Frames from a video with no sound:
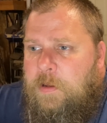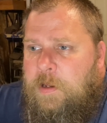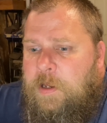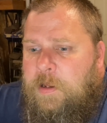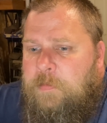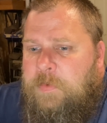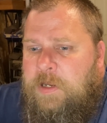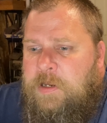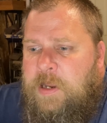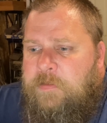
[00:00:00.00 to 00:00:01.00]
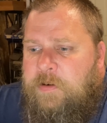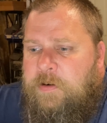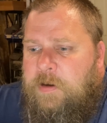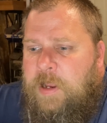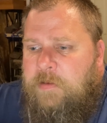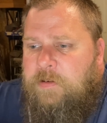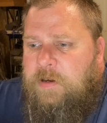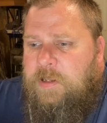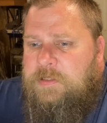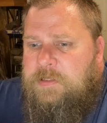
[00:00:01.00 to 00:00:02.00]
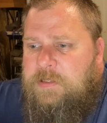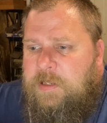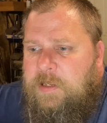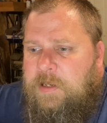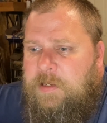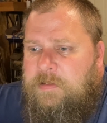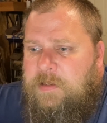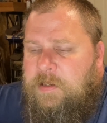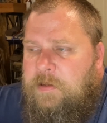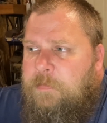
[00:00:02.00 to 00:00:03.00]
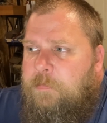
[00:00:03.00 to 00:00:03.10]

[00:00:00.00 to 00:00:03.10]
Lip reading: And it never ever gets easy.